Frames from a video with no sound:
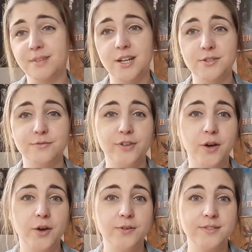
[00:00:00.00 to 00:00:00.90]
you know, some
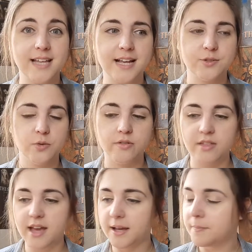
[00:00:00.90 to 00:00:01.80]
photos, that sort of
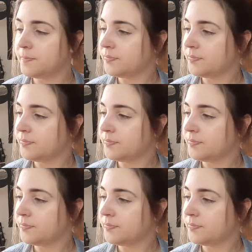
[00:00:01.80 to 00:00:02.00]
thing.